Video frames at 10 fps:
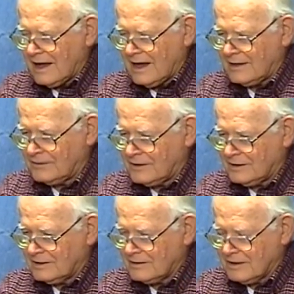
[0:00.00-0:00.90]
and
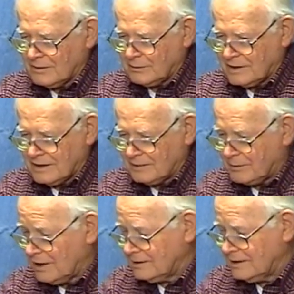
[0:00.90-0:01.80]
then uh, we had a
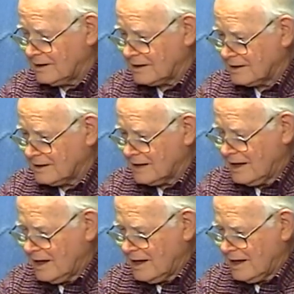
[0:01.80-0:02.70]
potluck.
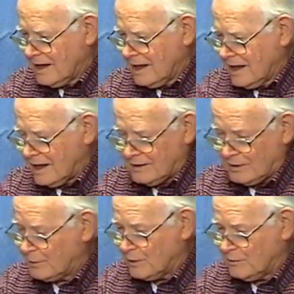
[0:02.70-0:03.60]
A
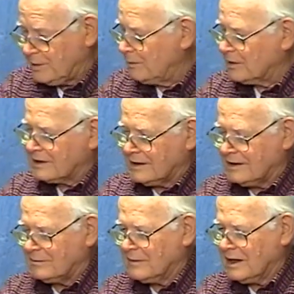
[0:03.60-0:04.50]
number of people
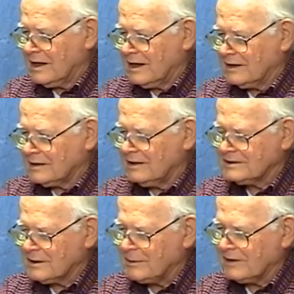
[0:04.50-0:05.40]
came, Tell
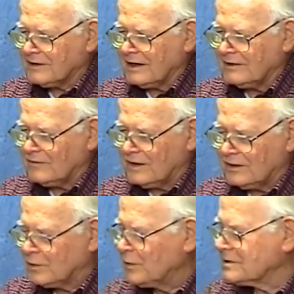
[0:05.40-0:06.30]
us about that
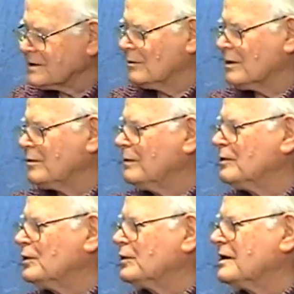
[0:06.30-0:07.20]
event. Who are some of the people
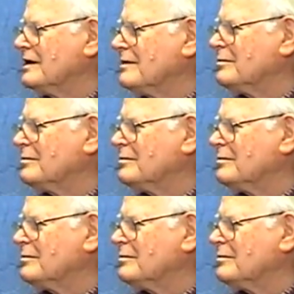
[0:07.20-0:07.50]
who came?